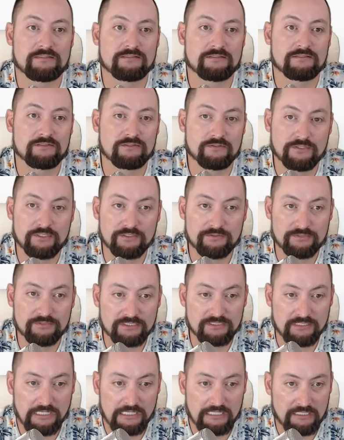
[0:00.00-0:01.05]
So,
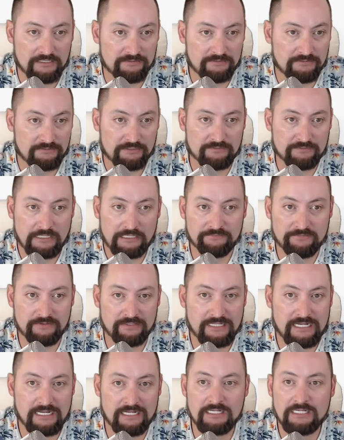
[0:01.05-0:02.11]
just look out for
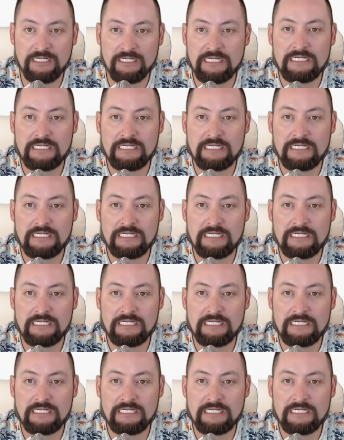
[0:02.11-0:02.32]
that.